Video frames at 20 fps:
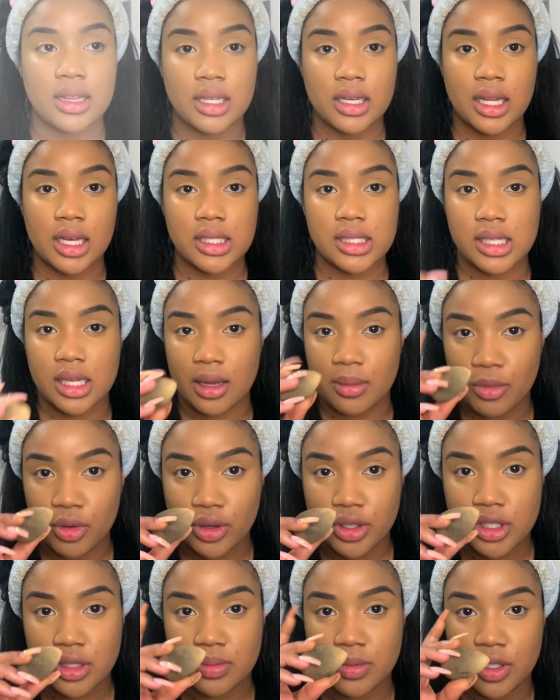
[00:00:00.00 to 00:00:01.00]
the next thing I'm
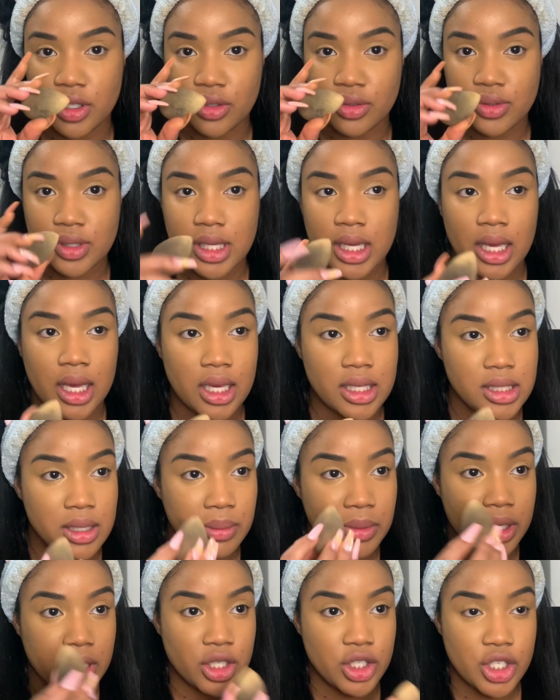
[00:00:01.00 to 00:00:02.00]
going to be using is I'm
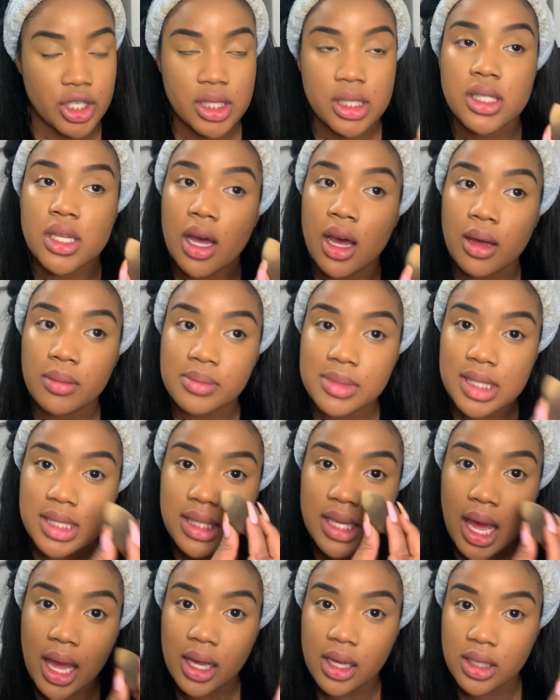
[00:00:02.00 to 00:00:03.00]
going to just
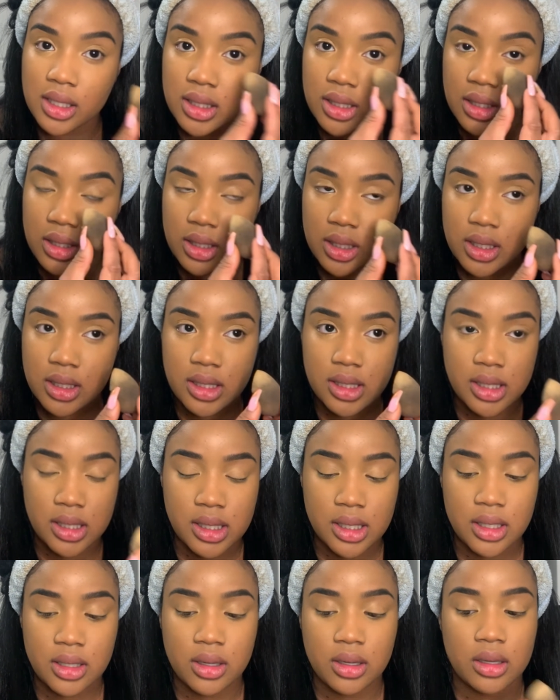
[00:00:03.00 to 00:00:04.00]
set and
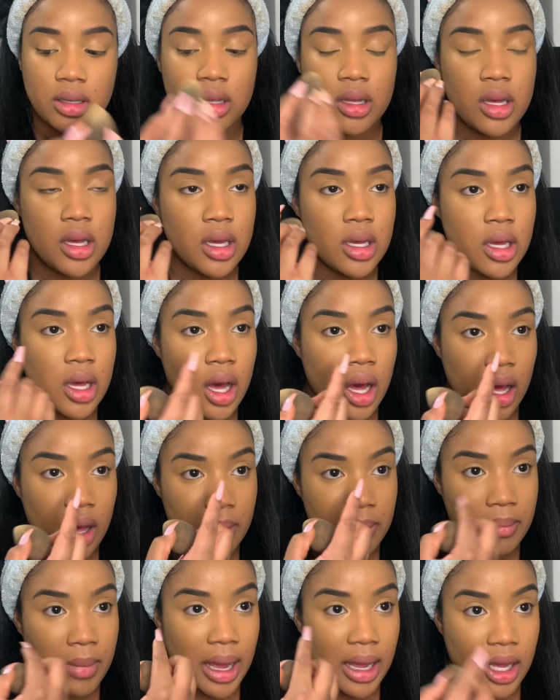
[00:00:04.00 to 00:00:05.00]
conceal
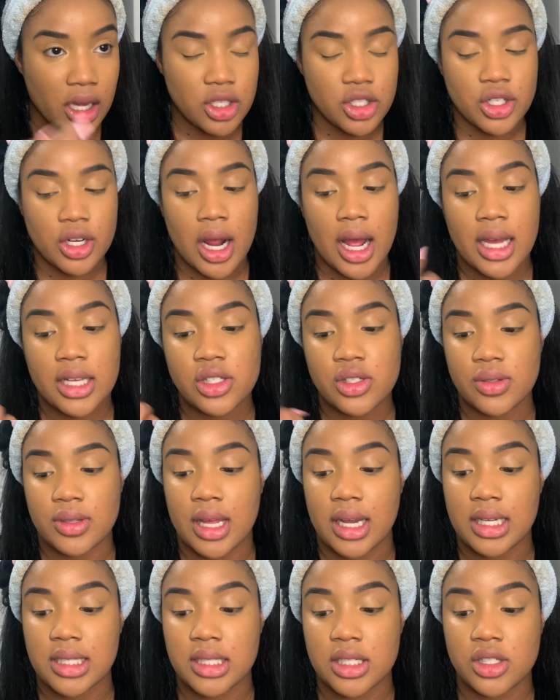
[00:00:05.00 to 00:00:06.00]
my under eye so
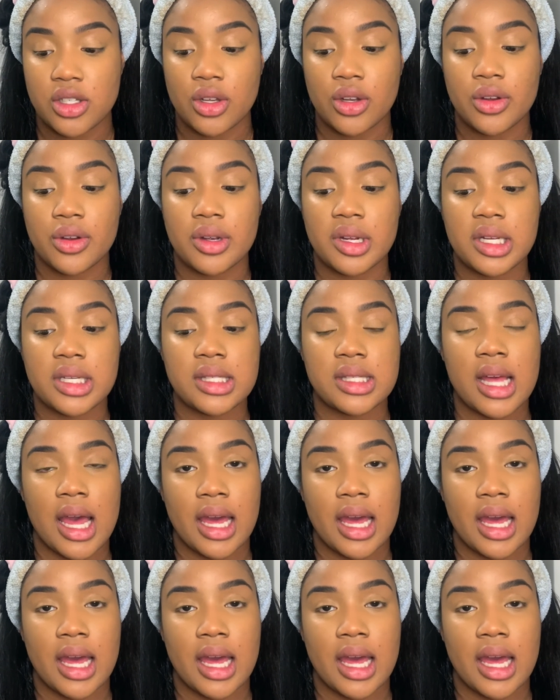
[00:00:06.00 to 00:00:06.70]
that it doesn't crease.